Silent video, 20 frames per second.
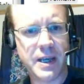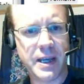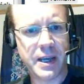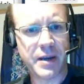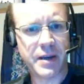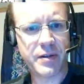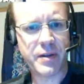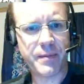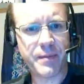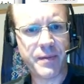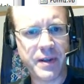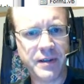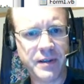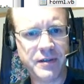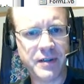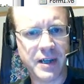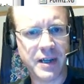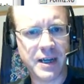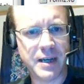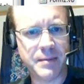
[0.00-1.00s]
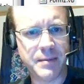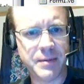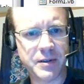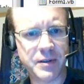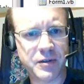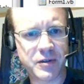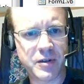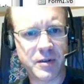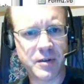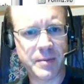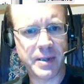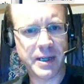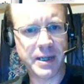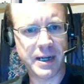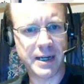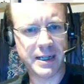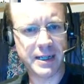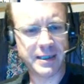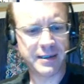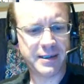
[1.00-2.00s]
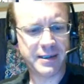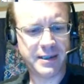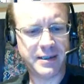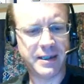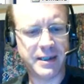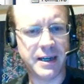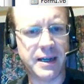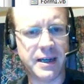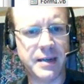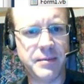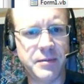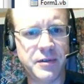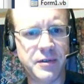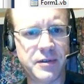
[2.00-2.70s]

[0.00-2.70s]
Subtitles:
Except this time it's going to be INT dimes,